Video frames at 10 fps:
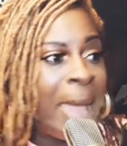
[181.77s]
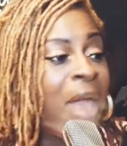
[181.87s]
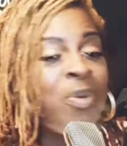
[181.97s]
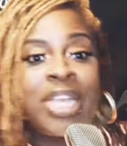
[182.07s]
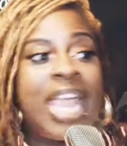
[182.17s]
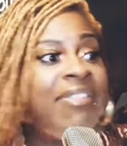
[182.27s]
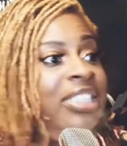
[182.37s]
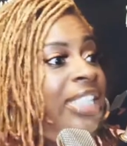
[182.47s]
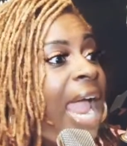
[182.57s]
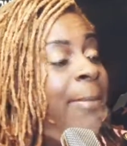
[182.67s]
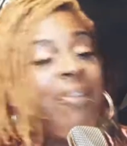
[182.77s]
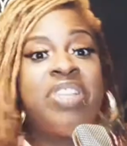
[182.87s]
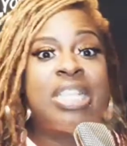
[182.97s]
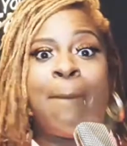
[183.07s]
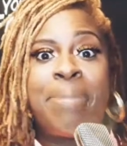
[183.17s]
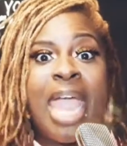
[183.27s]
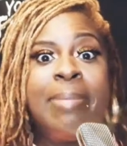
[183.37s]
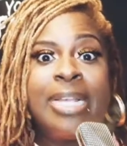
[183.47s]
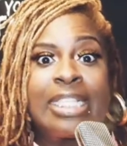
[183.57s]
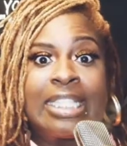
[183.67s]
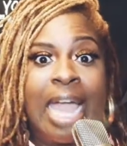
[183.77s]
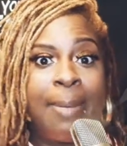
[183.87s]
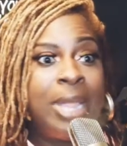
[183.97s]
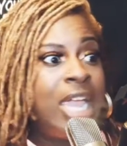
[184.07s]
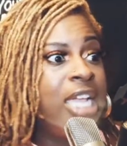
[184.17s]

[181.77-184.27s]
I don't give a damn if it's a baby step.